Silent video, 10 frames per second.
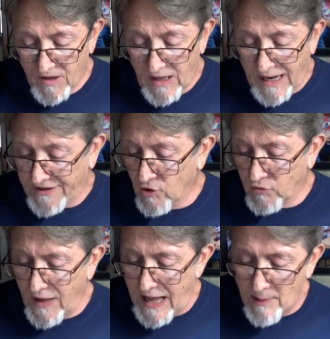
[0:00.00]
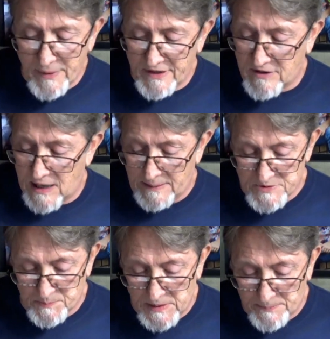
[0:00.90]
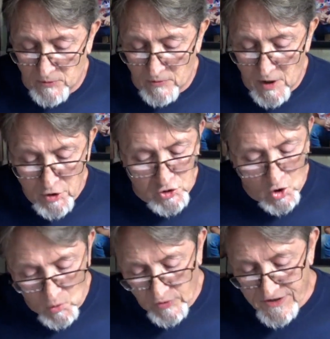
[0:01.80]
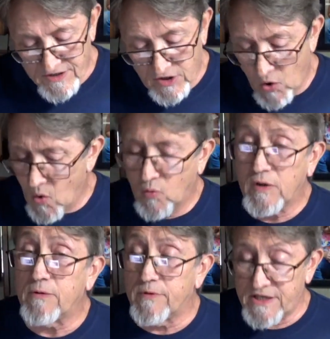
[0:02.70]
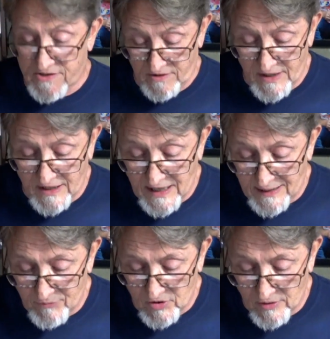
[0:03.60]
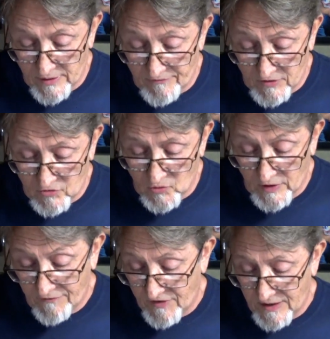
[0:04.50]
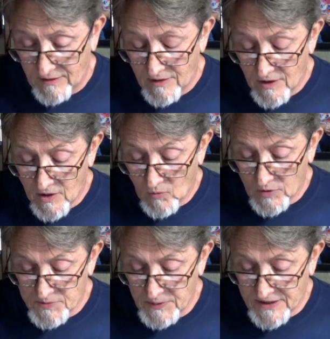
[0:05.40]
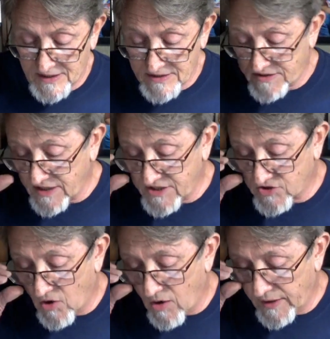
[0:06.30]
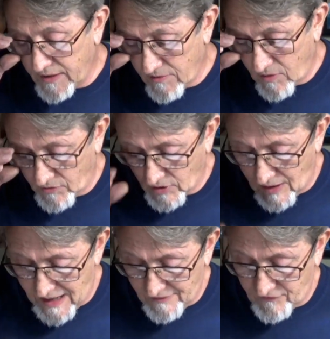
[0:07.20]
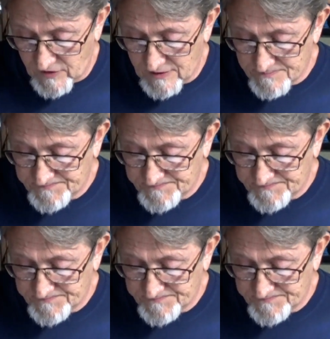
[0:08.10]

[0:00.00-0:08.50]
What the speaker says: I don't know how many times people told us the only reason they came to an event was because they saw it on the live feed